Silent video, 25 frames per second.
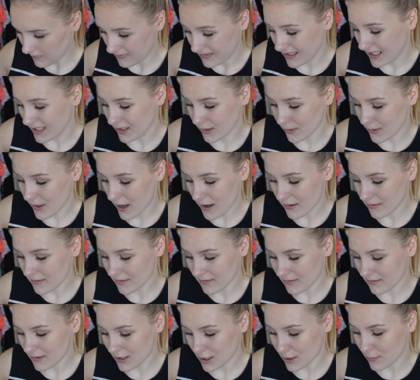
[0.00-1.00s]
They do
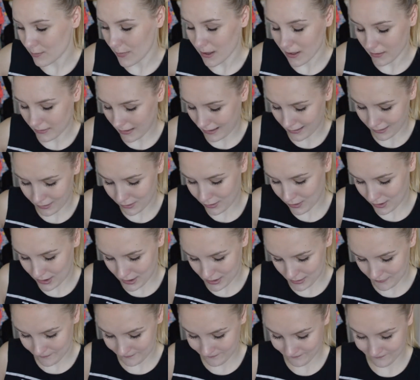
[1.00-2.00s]
not smell that
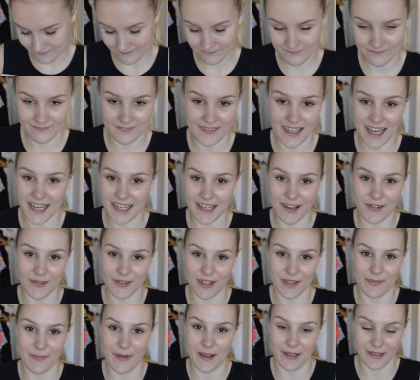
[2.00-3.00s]
good. They
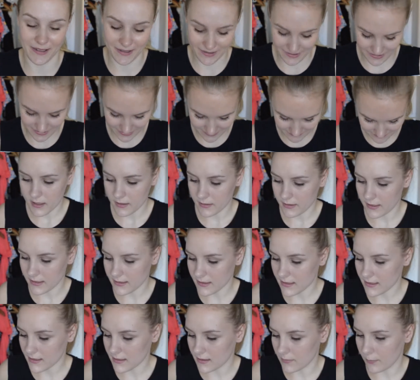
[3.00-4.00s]
don't smell good.
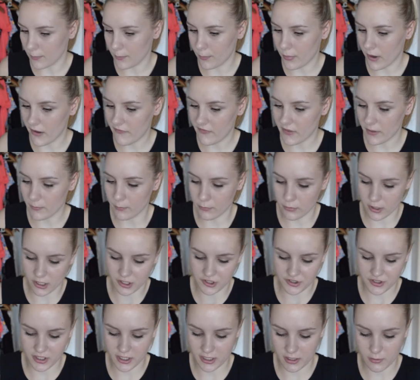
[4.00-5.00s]
This is the buffing
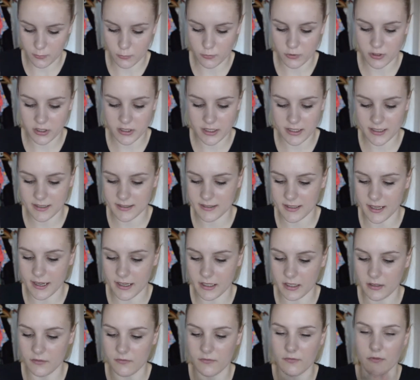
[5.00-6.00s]
brush, and I'm really
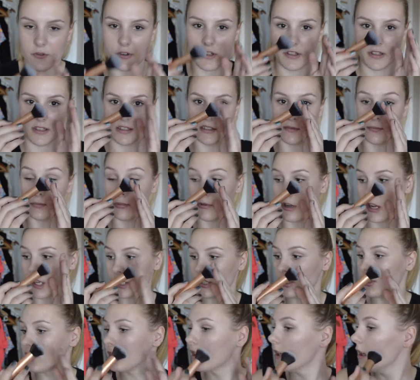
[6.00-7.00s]
excited for this
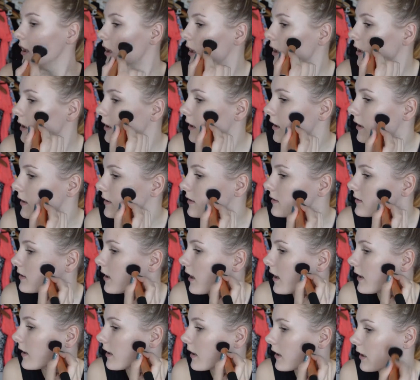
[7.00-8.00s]
brush because
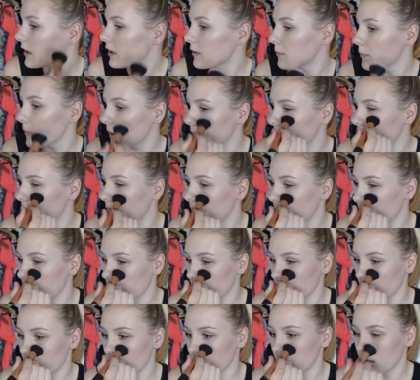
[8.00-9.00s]
I think it'd be
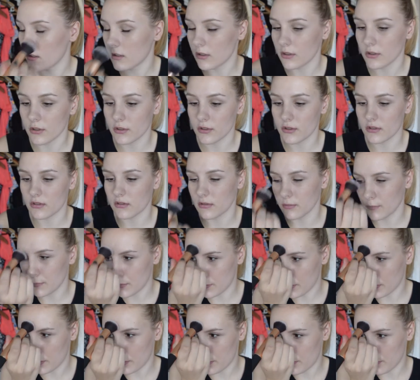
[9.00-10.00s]
good to
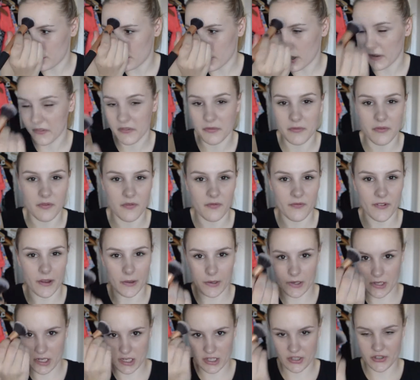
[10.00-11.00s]
buff
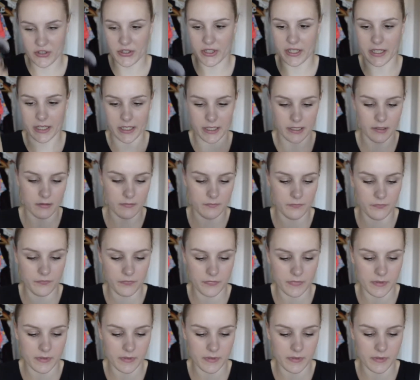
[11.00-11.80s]
foundation in.